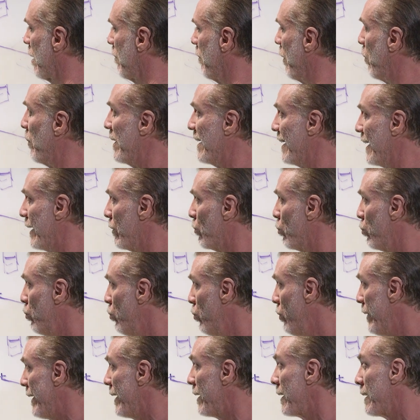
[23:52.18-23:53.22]
But we need
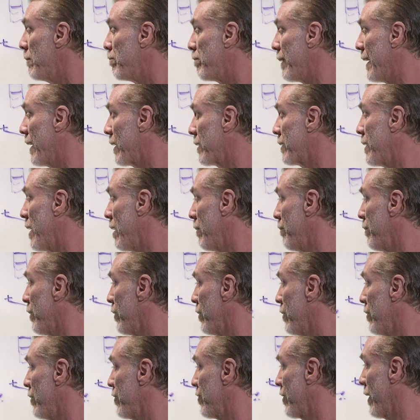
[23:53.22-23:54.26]
really big
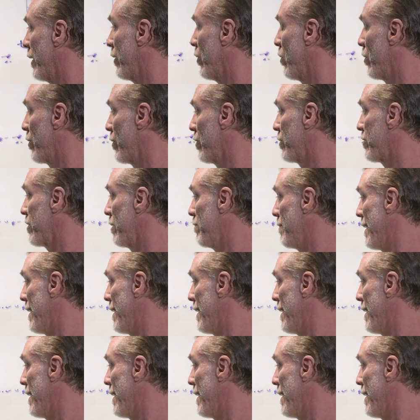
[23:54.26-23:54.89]
numbers in order to